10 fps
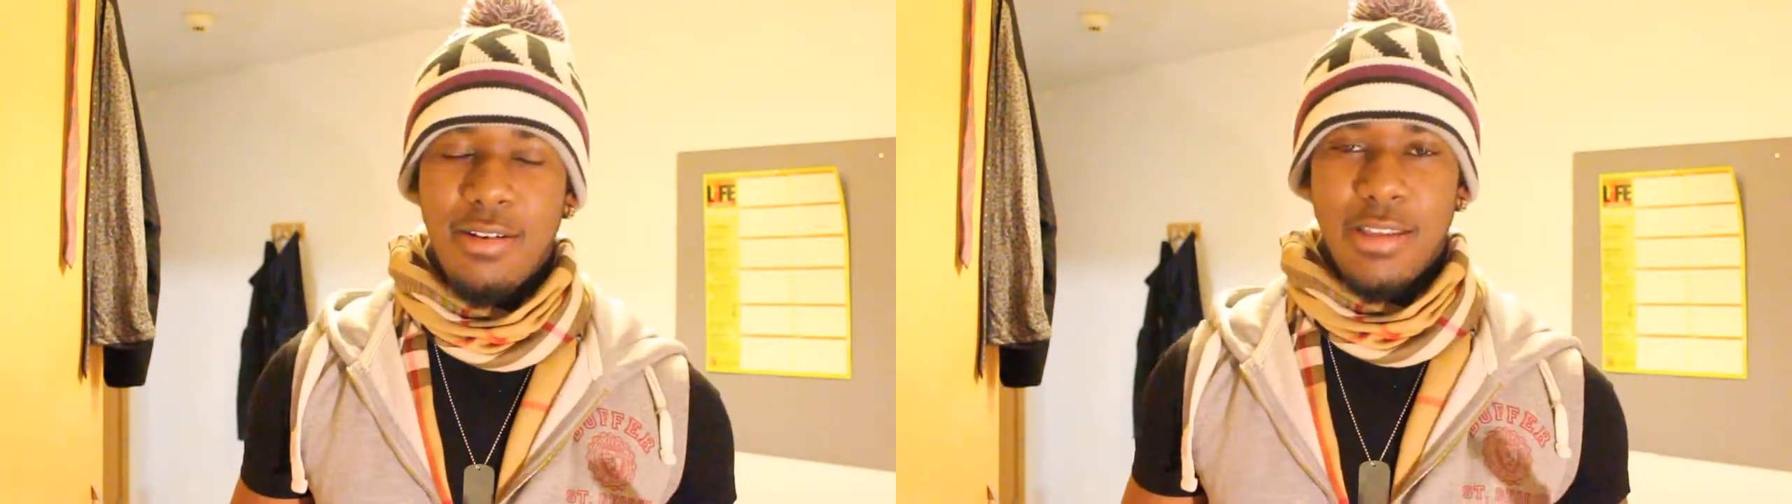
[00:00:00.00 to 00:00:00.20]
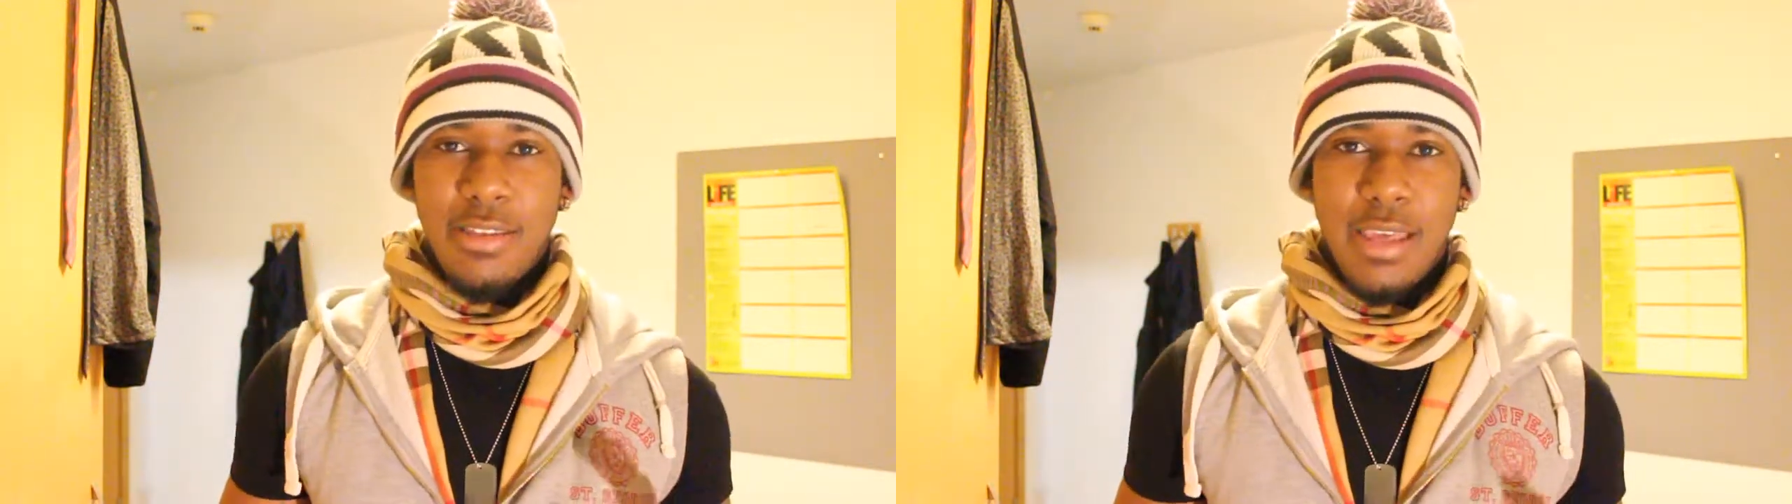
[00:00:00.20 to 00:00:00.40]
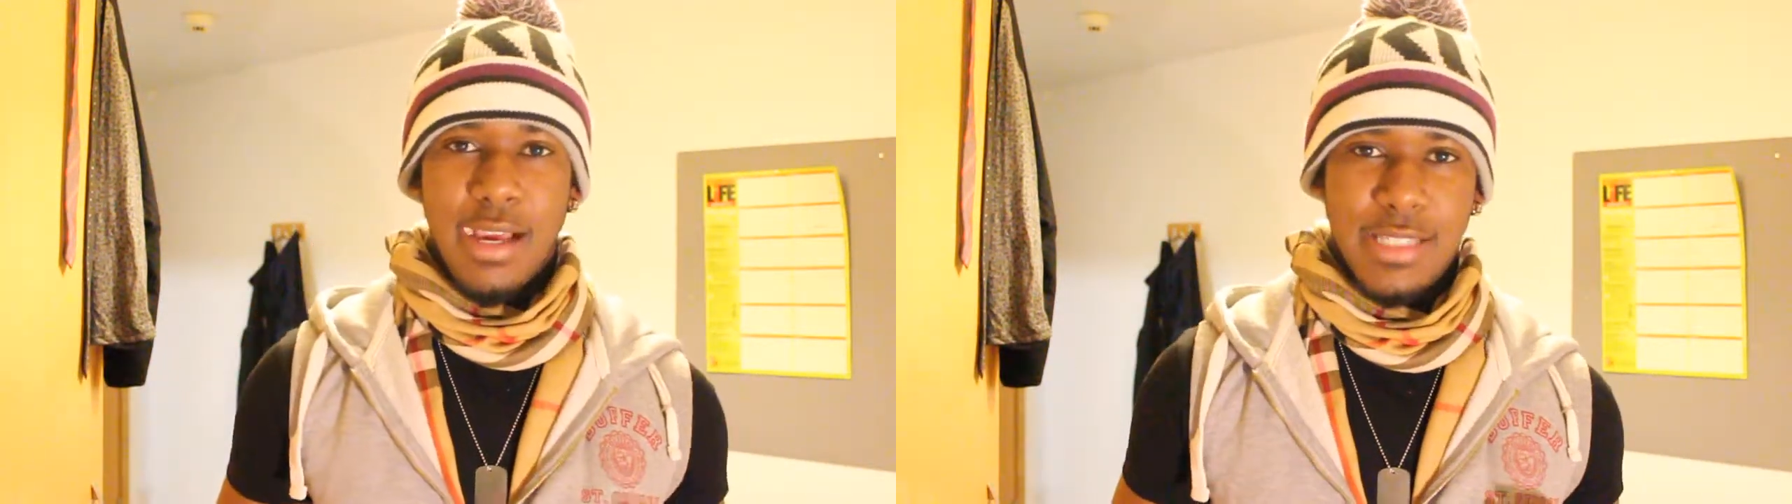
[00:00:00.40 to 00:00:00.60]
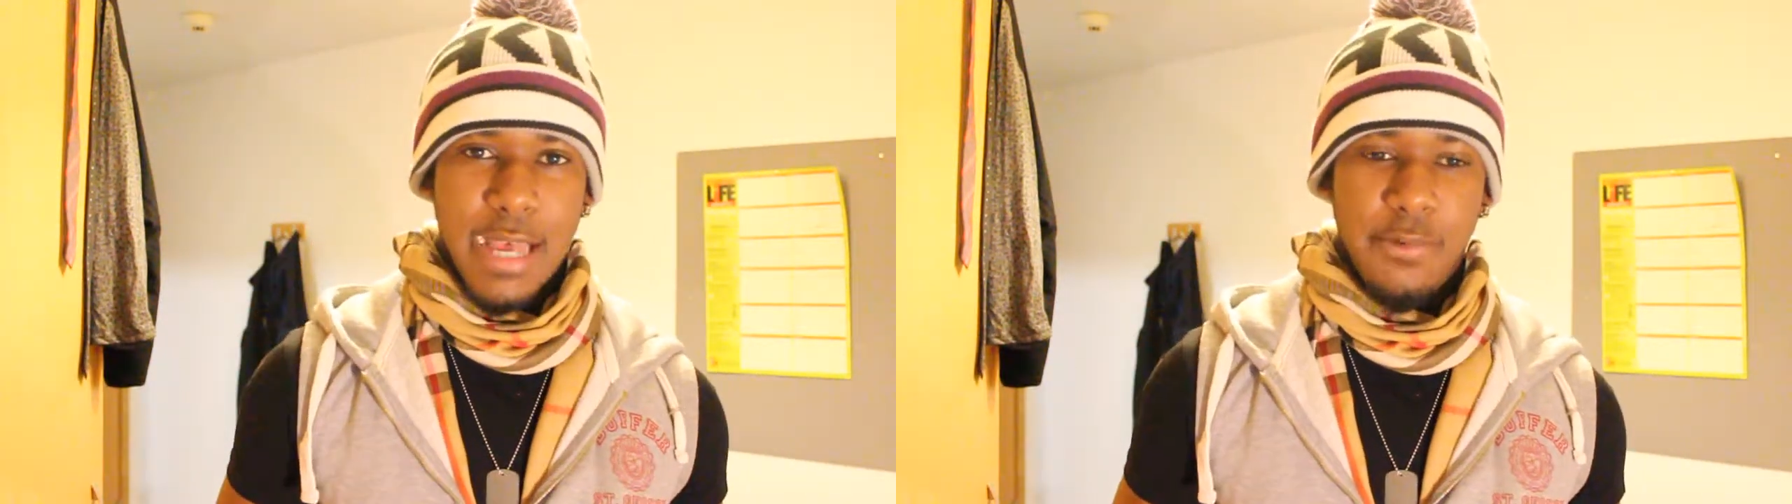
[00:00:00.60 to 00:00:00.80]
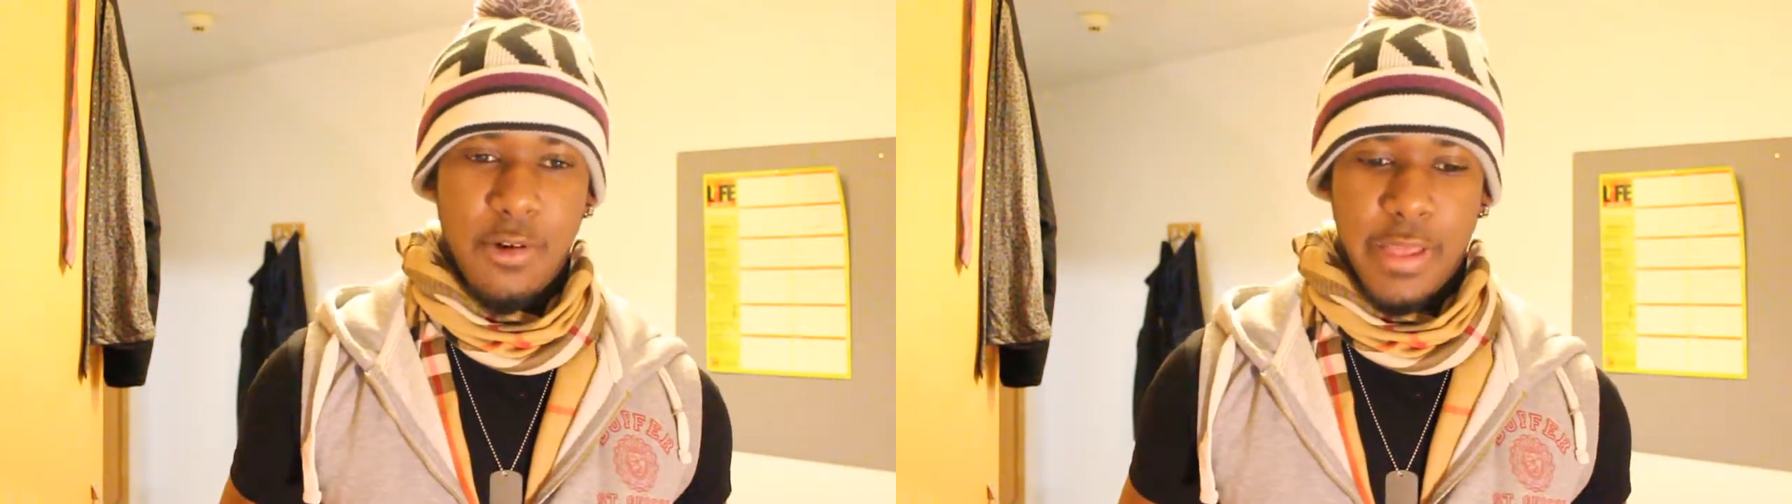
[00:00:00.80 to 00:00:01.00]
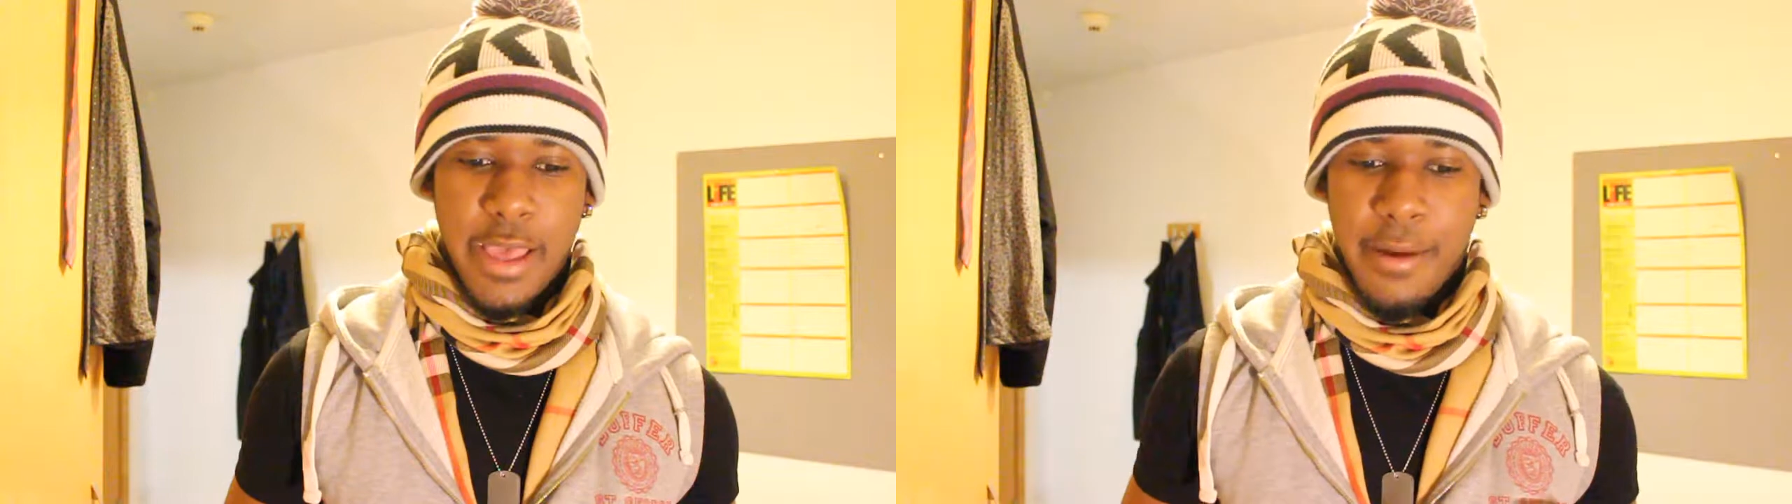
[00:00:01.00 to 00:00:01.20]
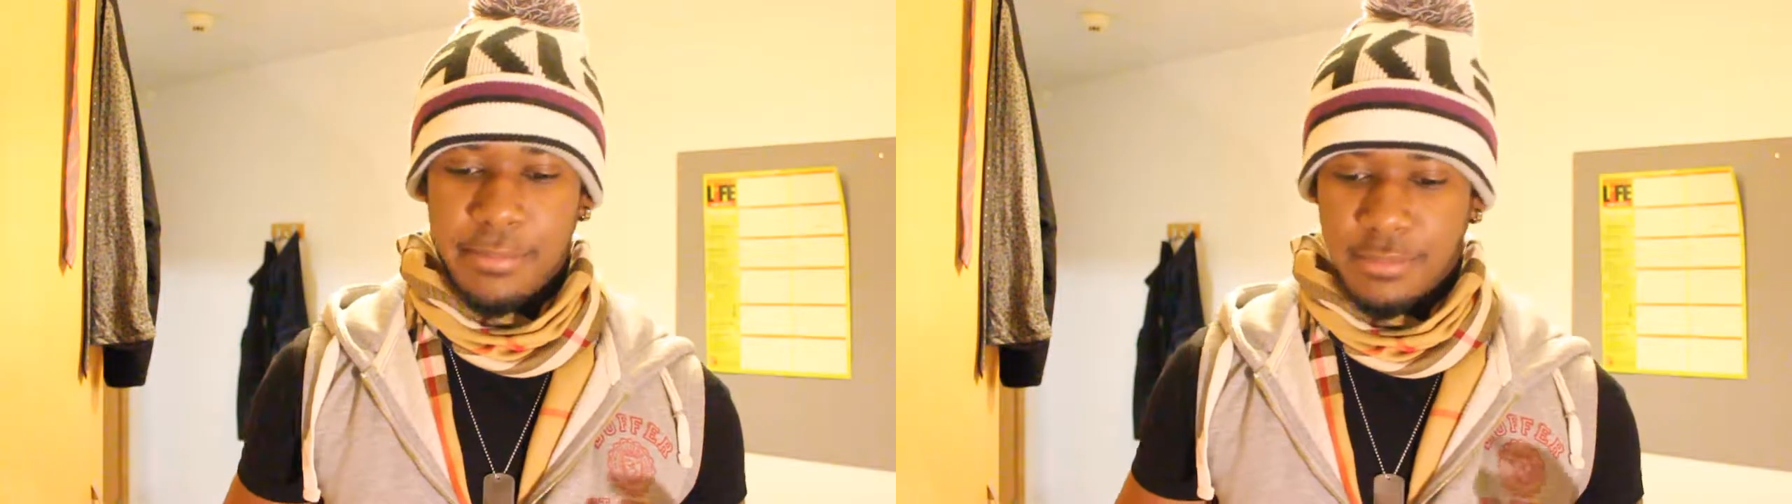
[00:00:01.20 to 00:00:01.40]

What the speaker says: in the exam hall, yeah,